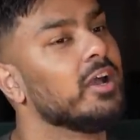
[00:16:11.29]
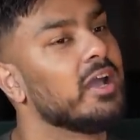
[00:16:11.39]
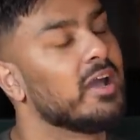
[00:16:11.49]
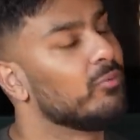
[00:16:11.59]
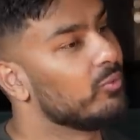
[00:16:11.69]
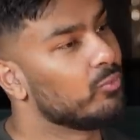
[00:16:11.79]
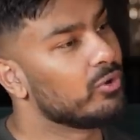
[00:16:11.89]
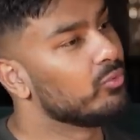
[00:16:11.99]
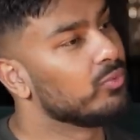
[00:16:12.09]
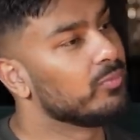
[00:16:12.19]
Uh, what
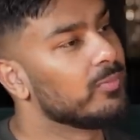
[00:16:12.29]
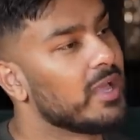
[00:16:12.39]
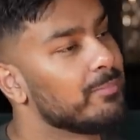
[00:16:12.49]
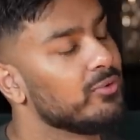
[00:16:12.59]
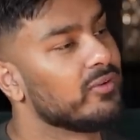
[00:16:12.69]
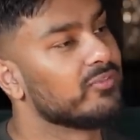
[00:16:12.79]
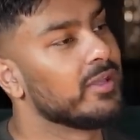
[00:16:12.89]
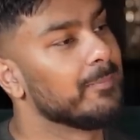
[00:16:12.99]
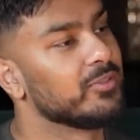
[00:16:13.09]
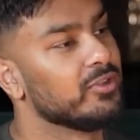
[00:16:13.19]
all happen after
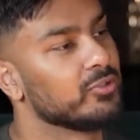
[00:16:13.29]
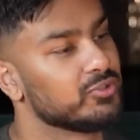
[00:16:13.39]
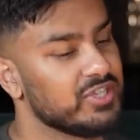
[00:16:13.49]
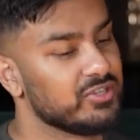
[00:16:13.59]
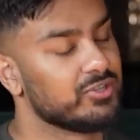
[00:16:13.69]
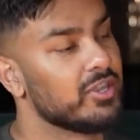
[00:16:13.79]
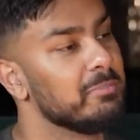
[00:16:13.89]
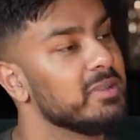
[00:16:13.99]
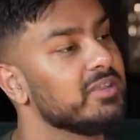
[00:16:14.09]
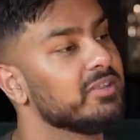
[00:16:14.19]
that? You know, you say you done a
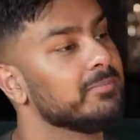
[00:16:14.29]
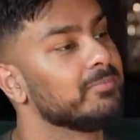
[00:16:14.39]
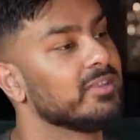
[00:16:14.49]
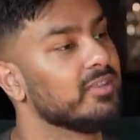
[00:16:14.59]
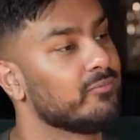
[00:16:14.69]
million in the